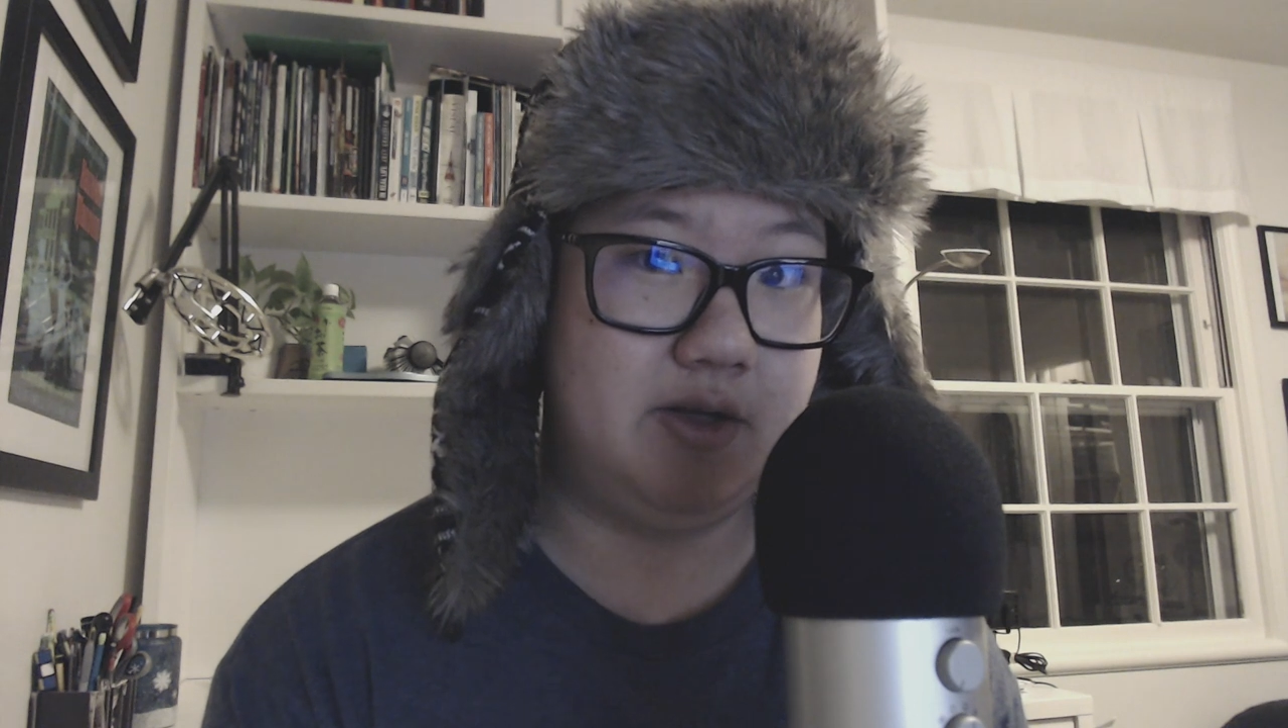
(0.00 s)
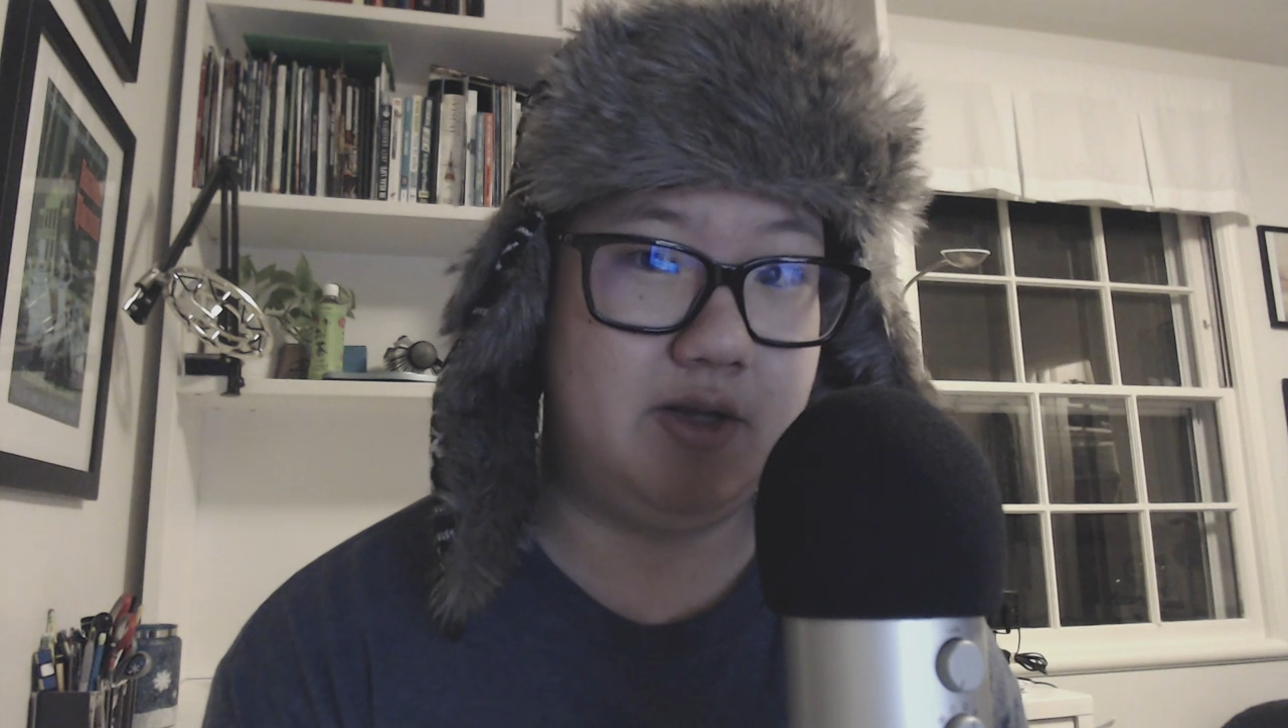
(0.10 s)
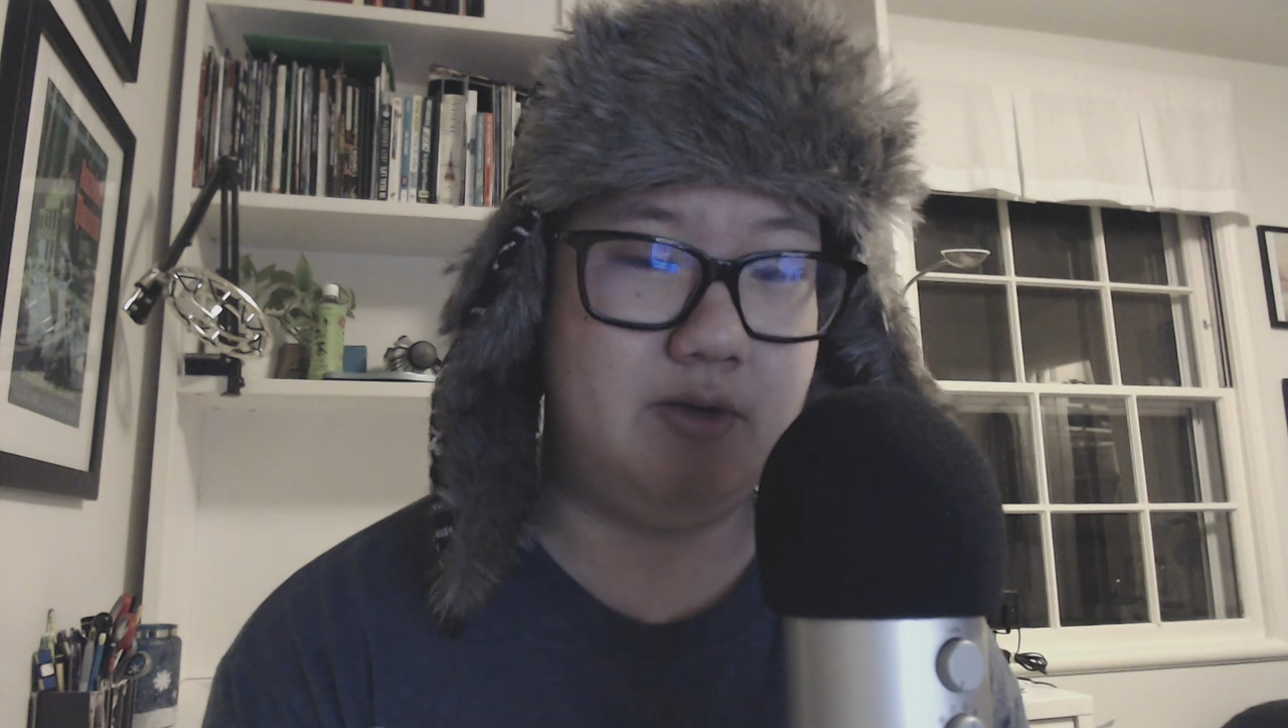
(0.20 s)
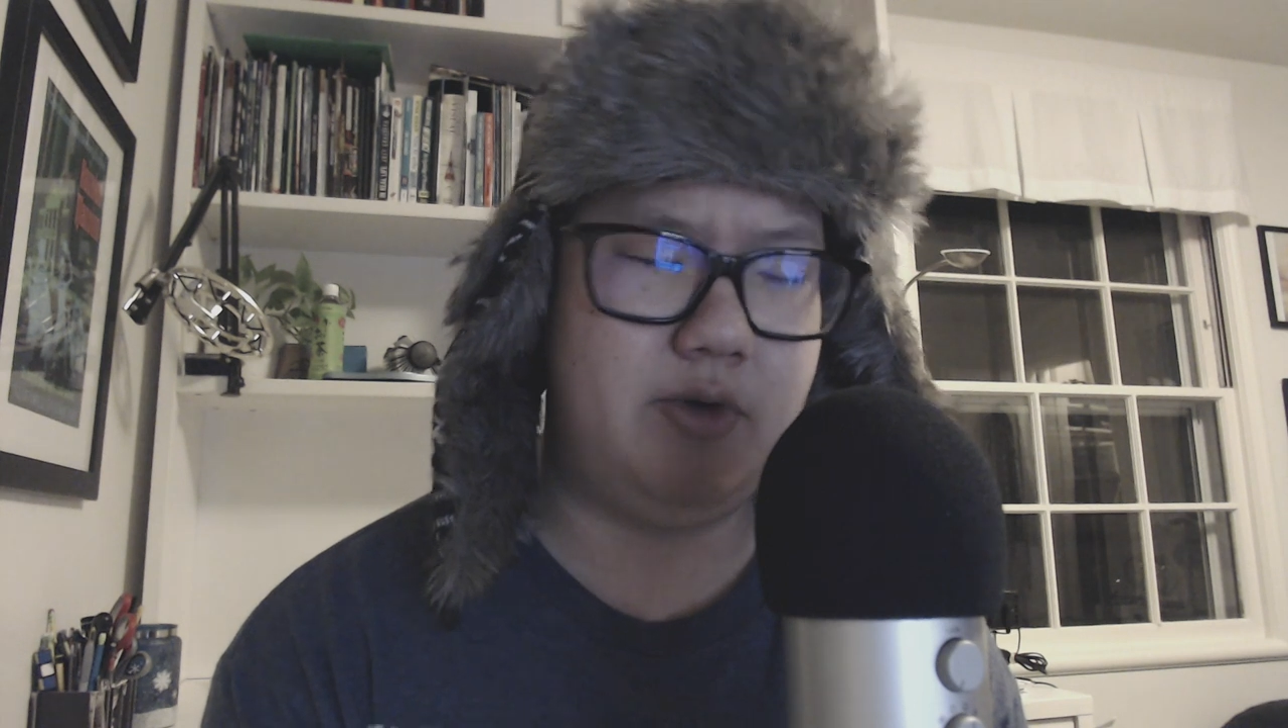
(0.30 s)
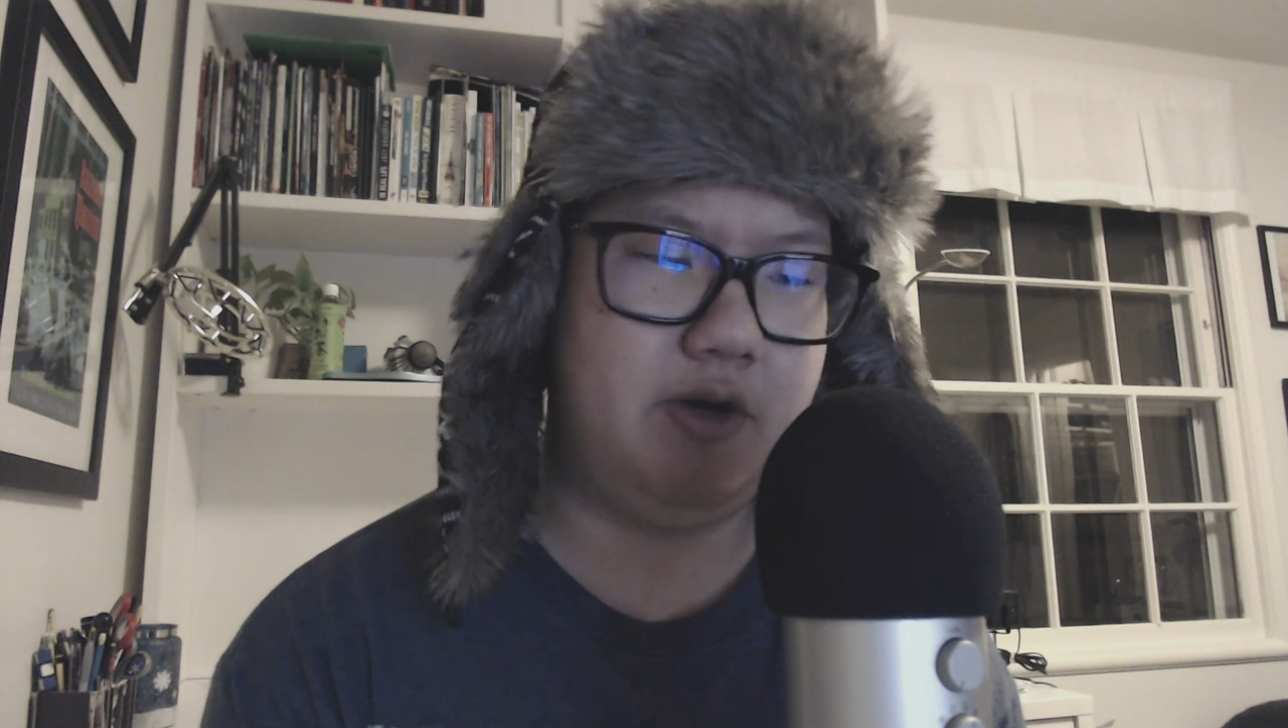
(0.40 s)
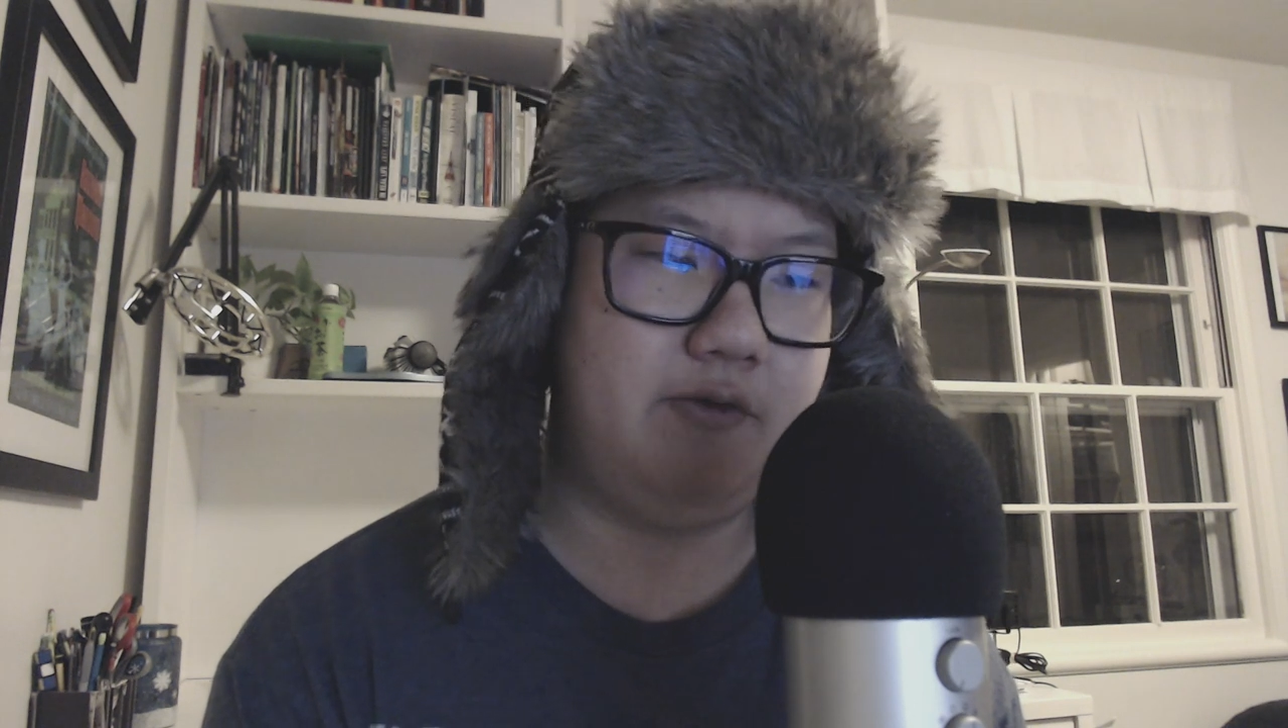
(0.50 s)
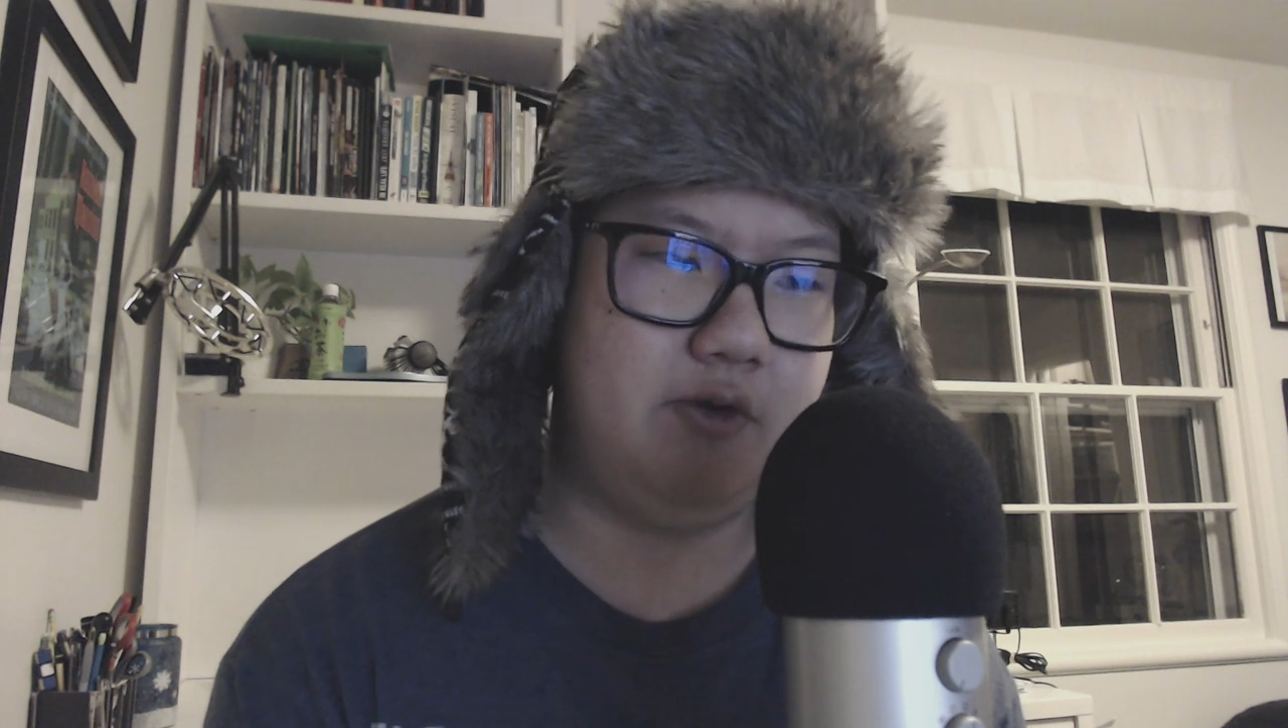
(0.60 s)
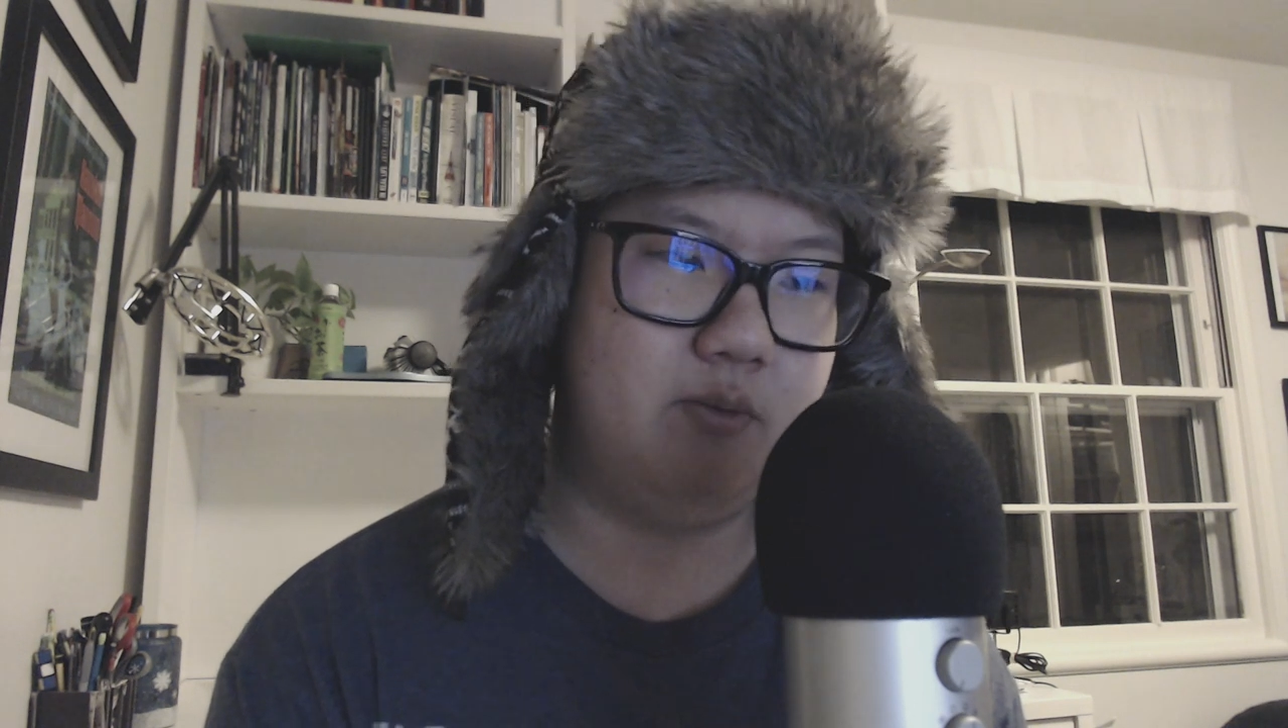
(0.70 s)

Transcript: and then wait a few